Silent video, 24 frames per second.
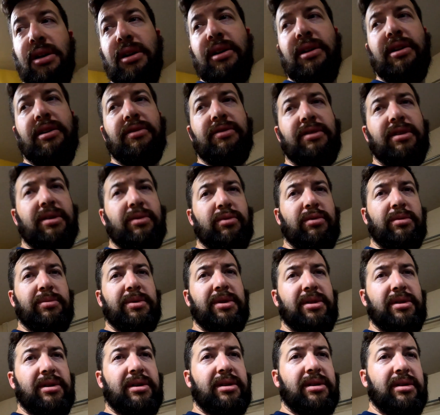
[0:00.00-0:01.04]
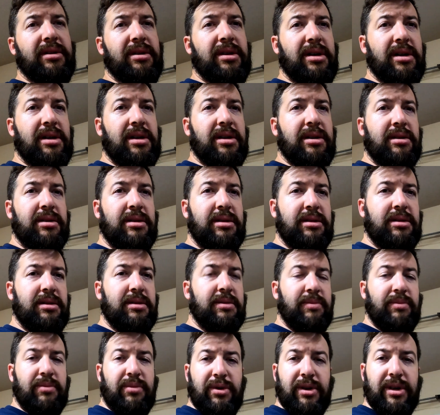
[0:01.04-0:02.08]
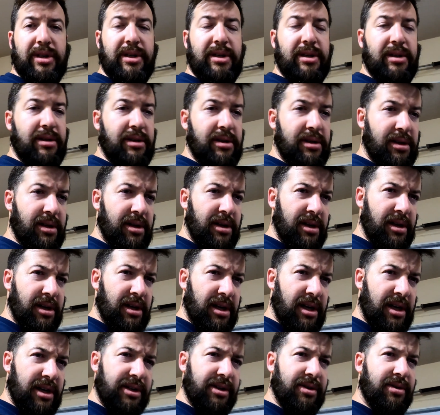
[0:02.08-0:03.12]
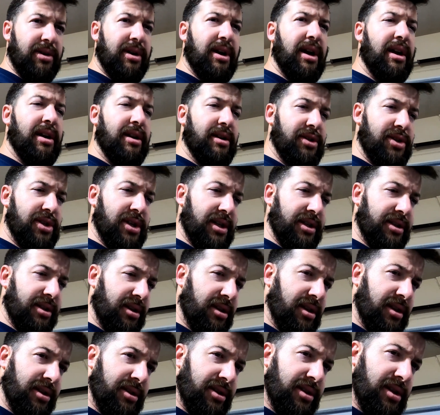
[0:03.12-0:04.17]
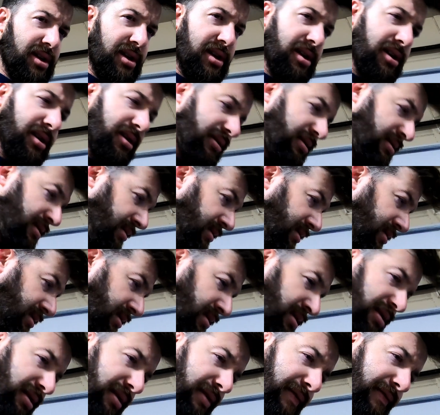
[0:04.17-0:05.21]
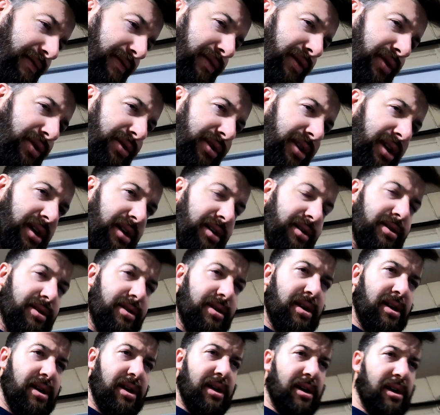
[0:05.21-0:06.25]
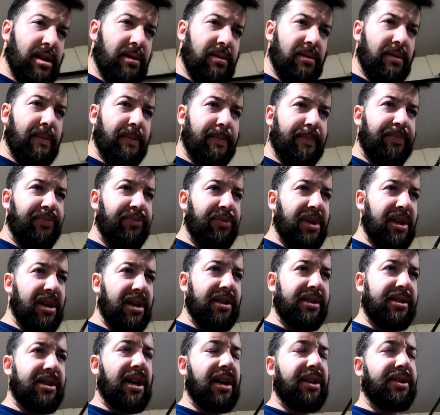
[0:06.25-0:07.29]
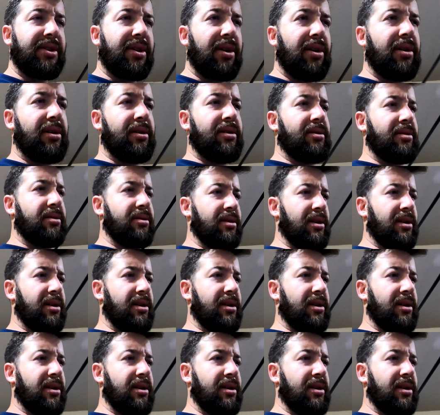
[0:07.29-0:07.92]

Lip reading: I think we'll be looking pretty good. I still got to adjust this Voltex side skirt